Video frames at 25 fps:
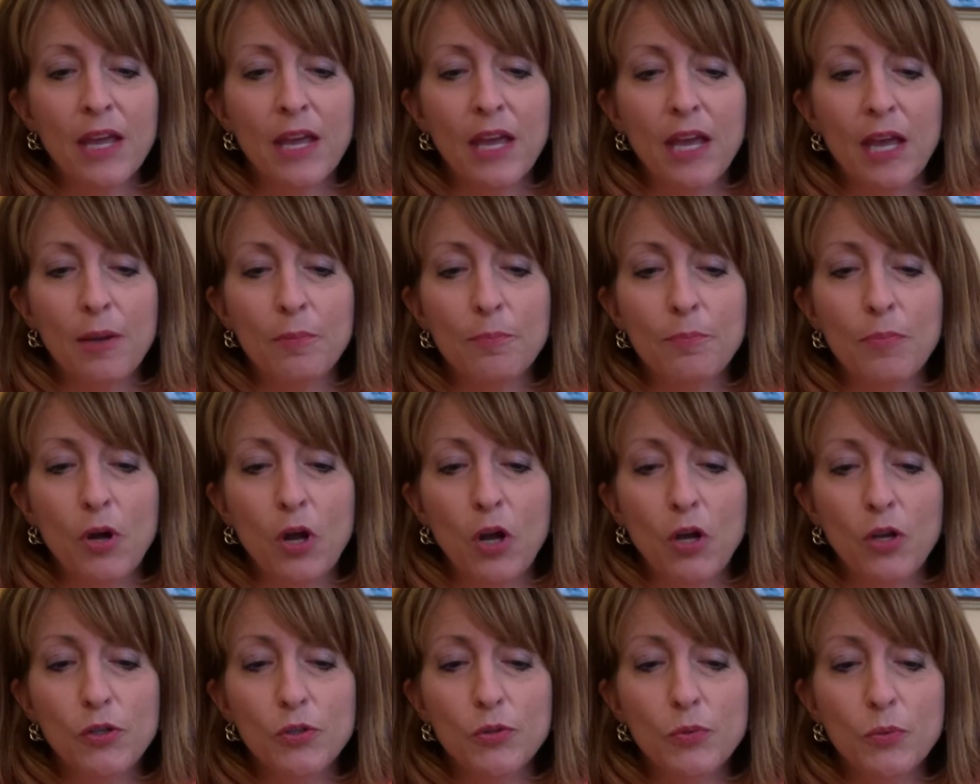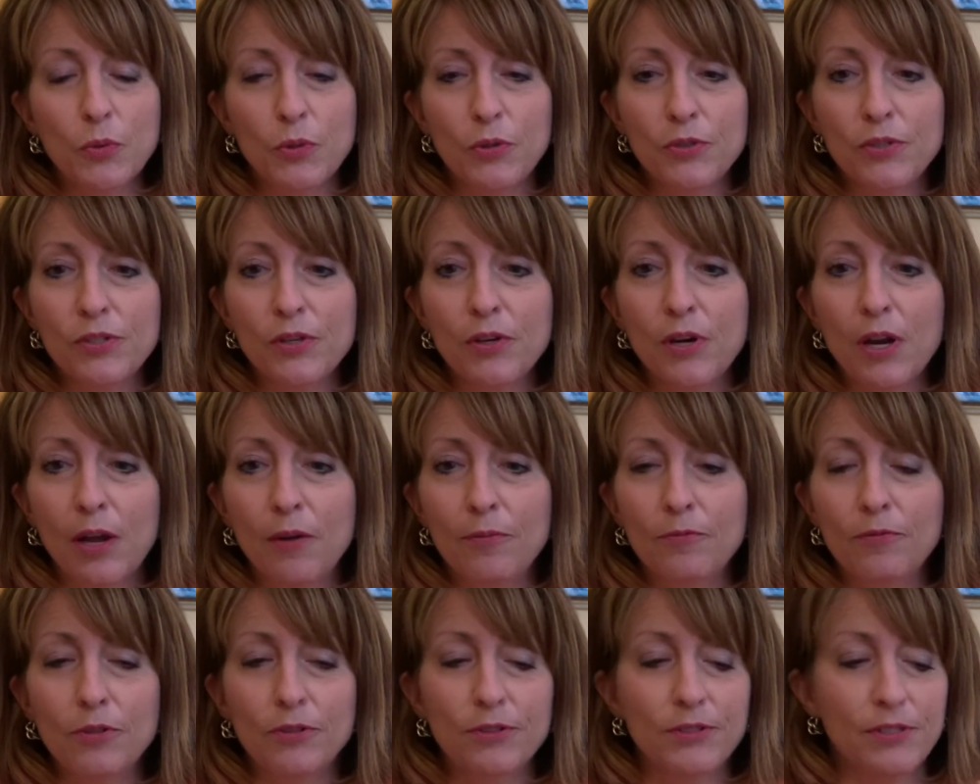And Paul's words are
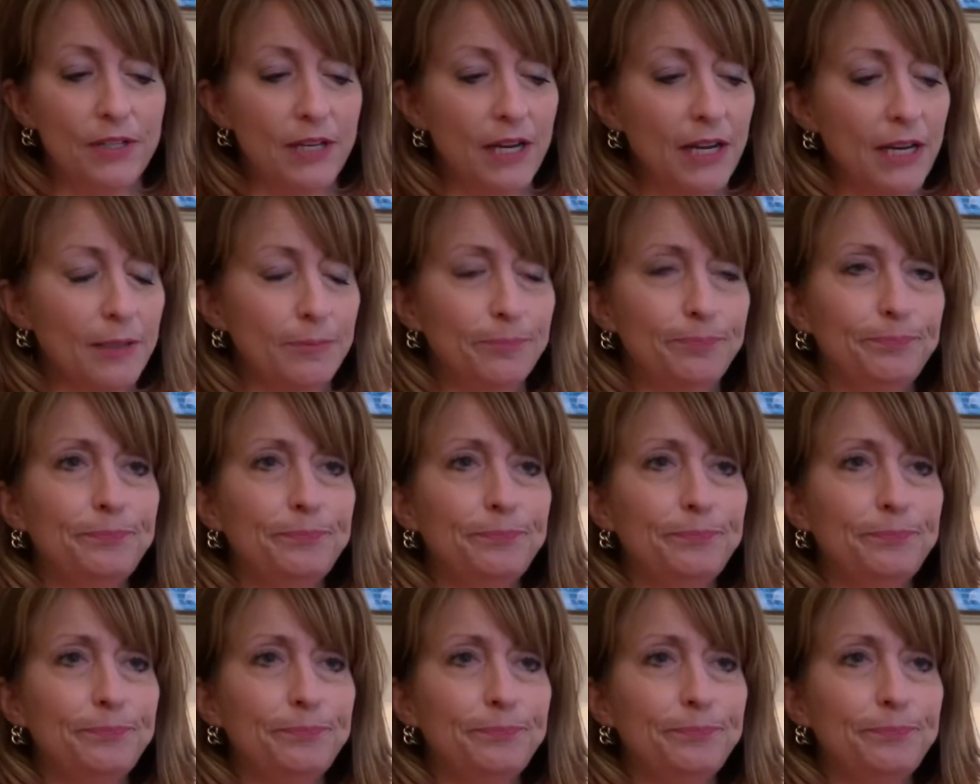helpful today.